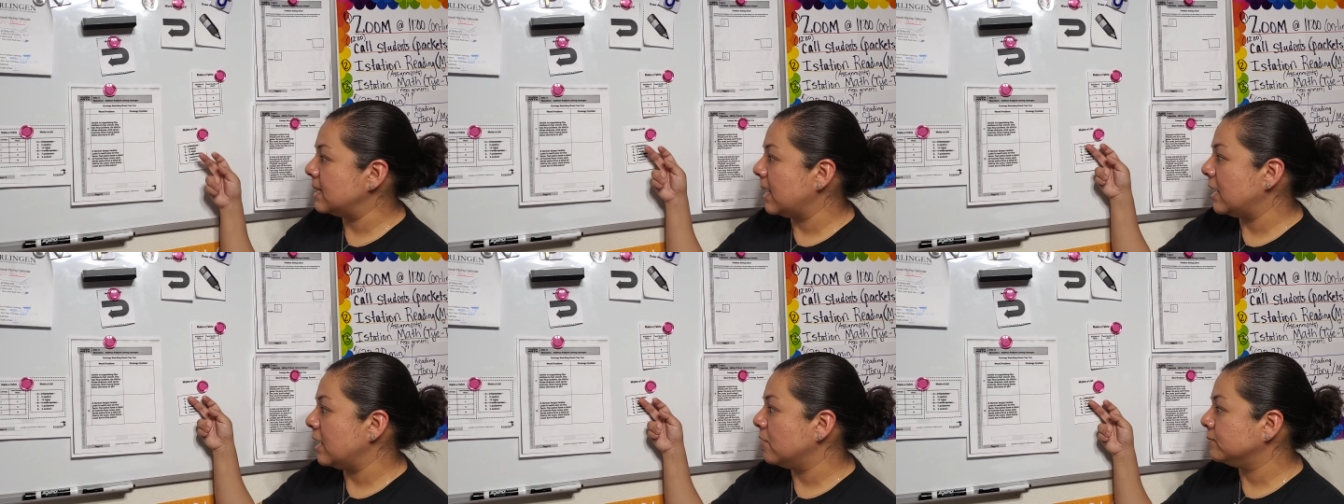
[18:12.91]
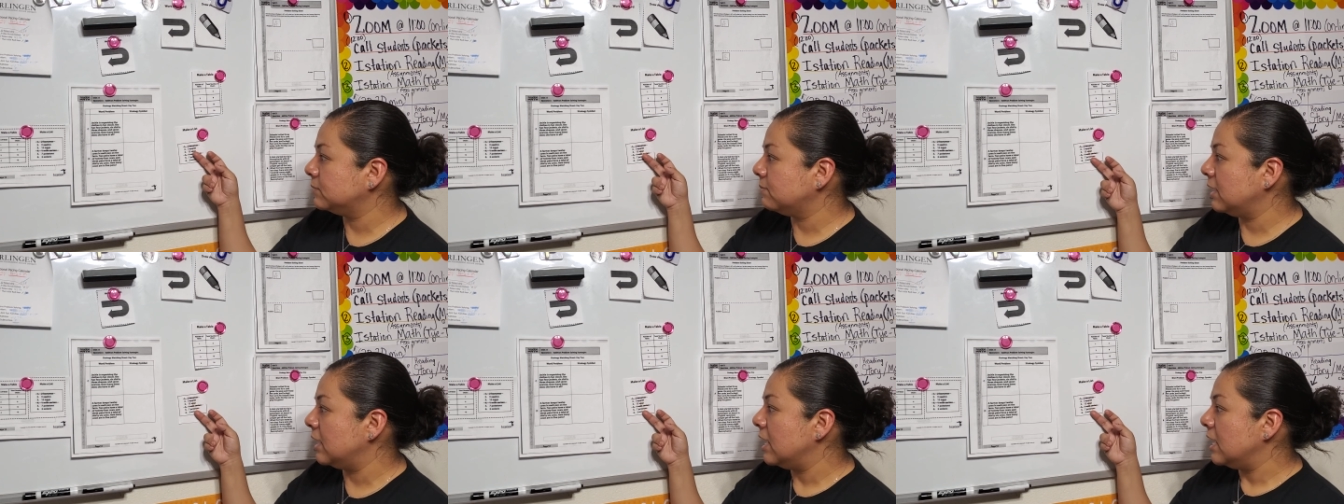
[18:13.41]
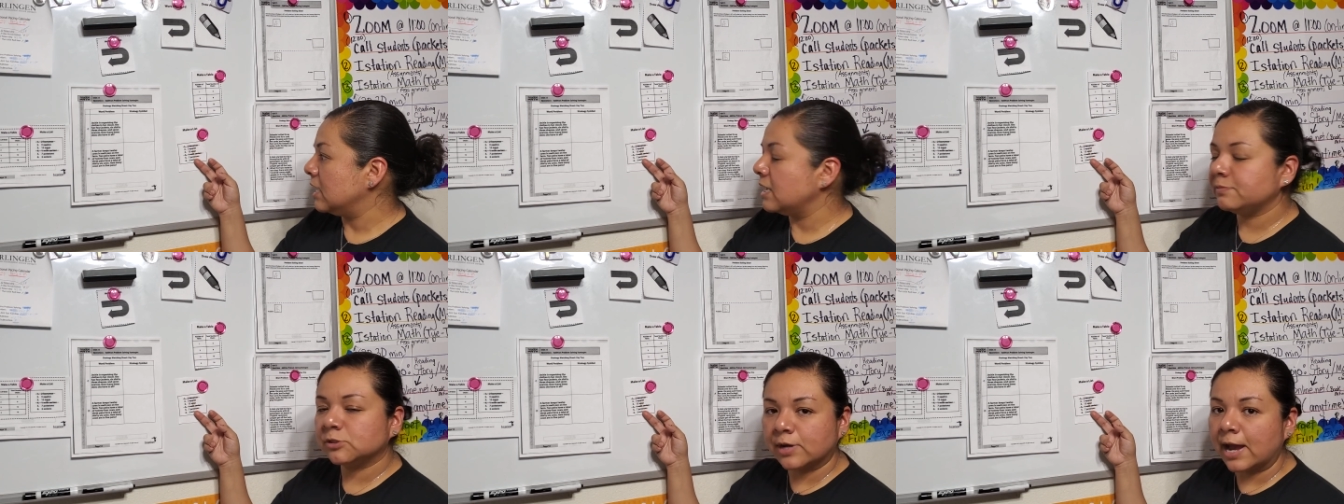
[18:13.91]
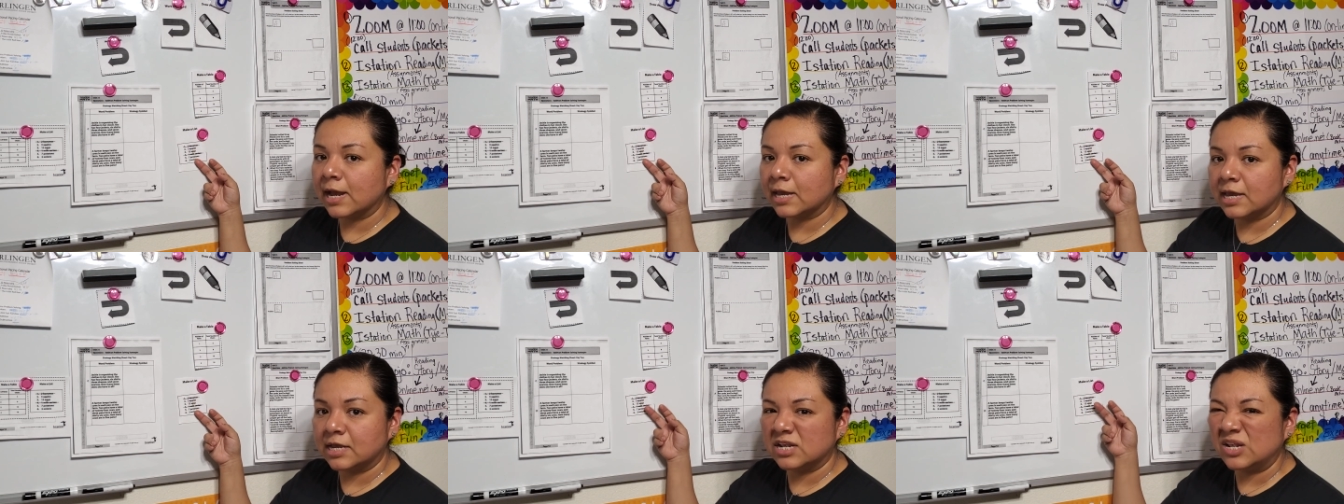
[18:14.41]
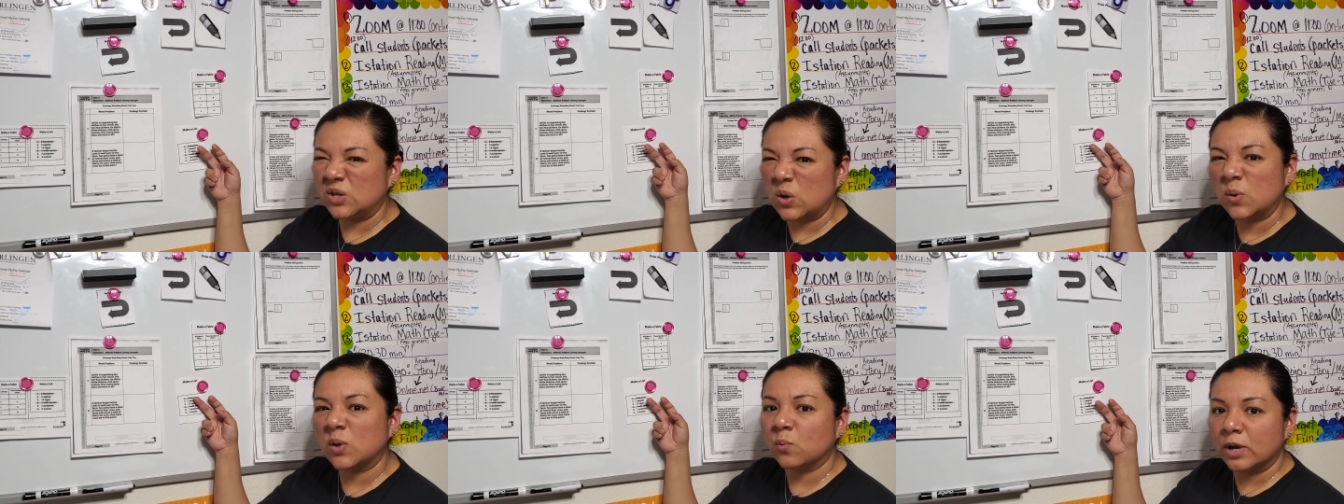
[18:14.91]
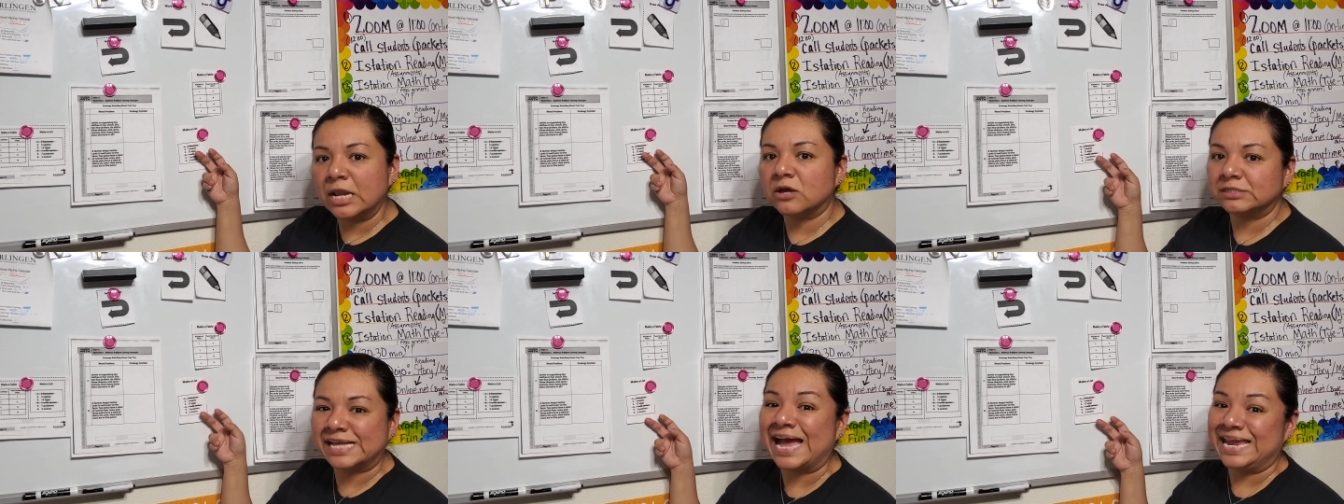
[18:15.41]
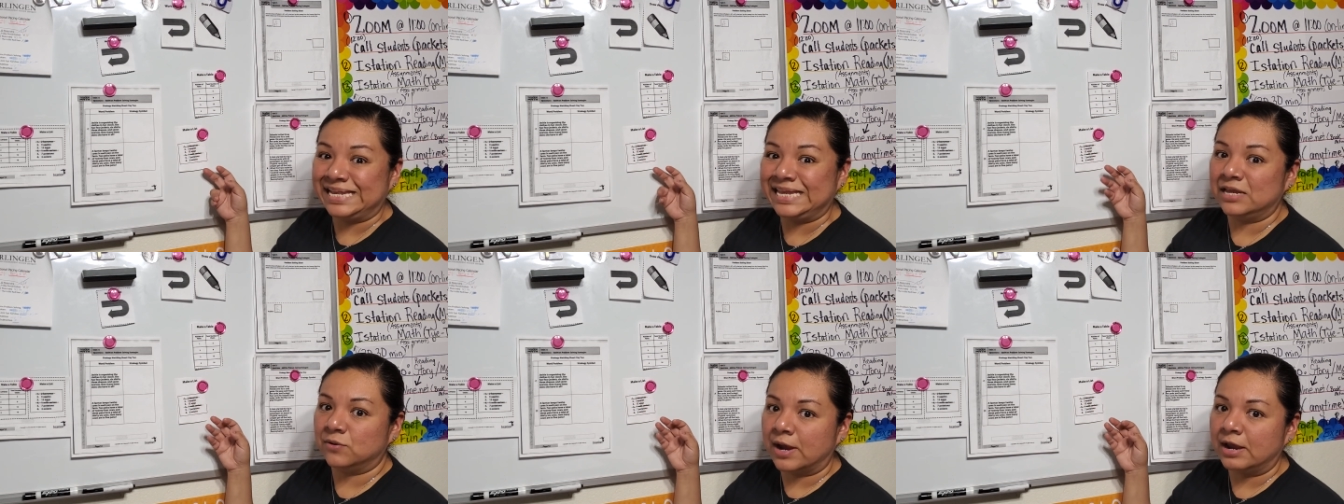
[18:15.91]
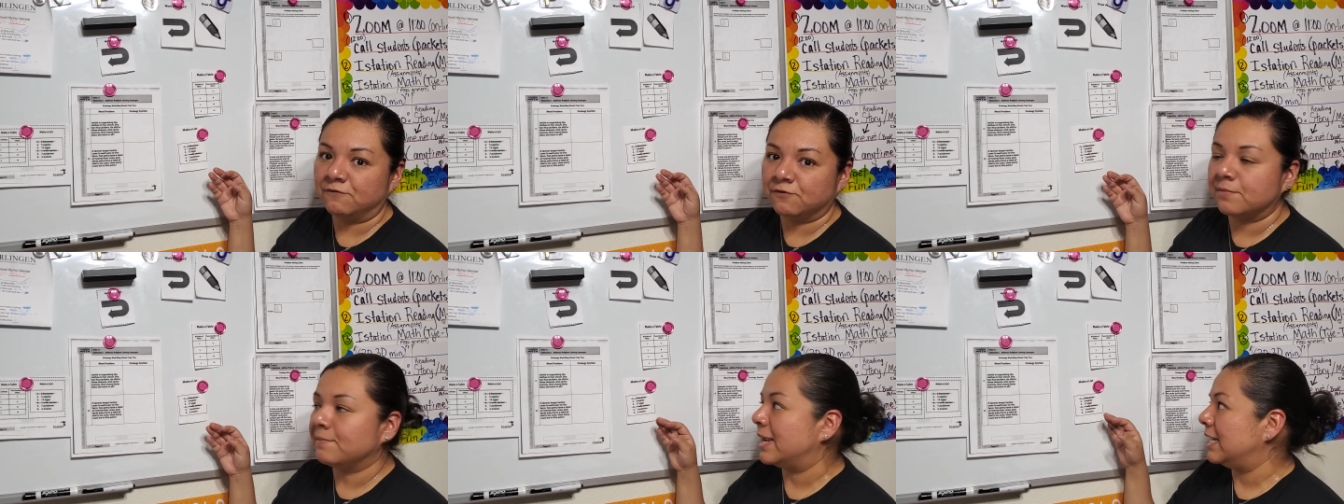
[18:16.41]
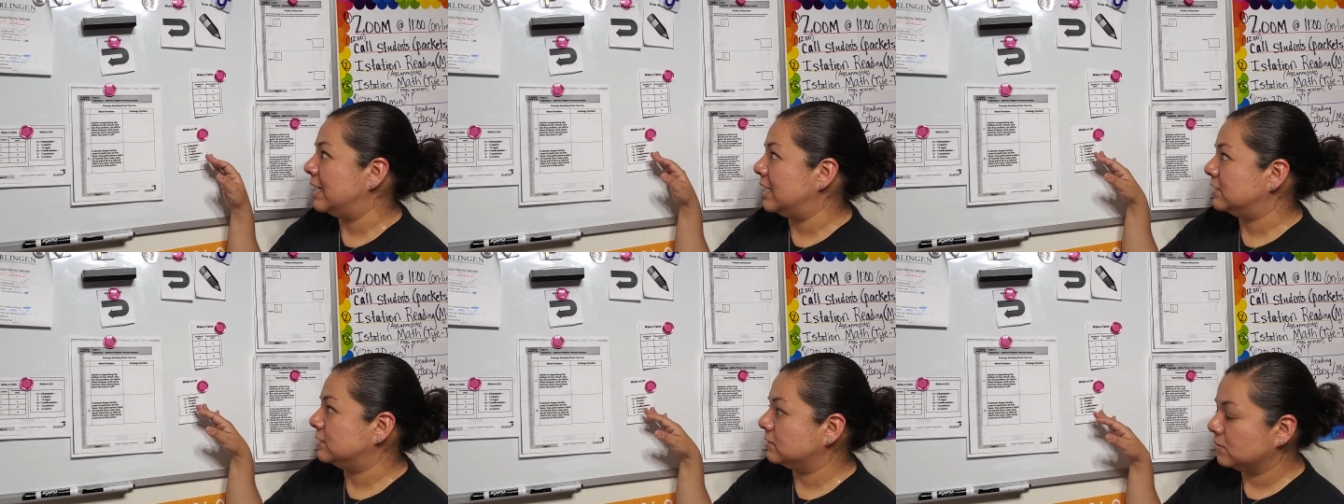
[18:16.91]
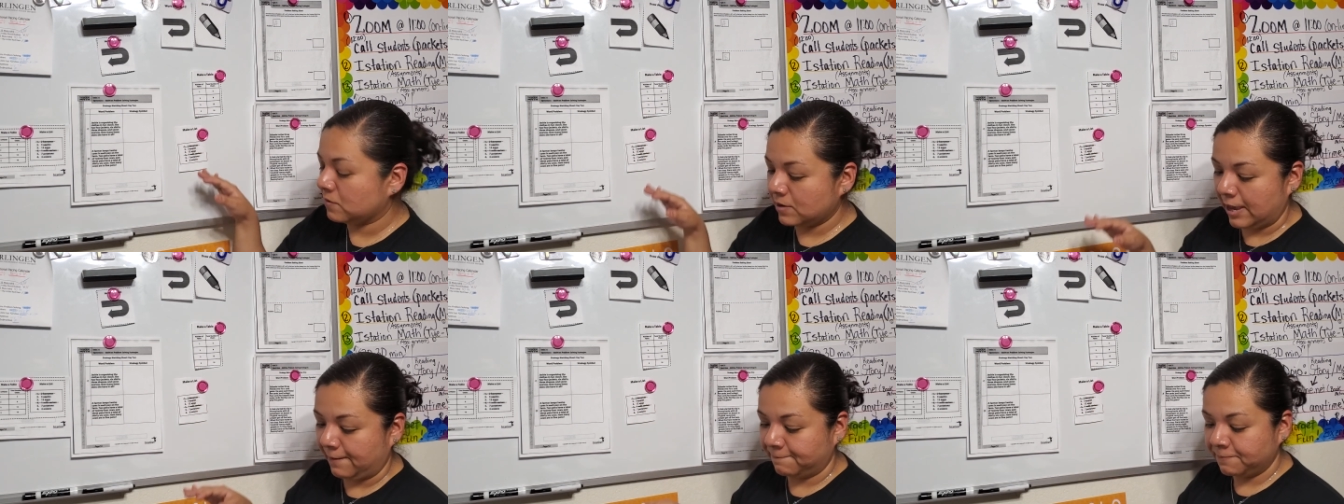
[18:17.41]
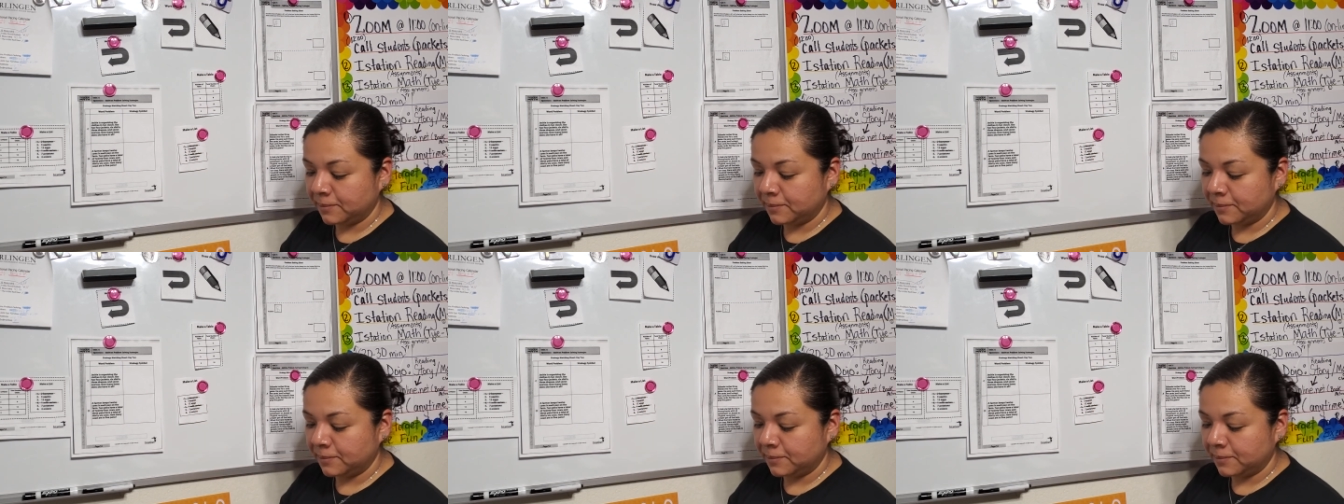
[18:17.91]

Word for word: That helps me keep track and knowing what else I need, right, from my list, okay?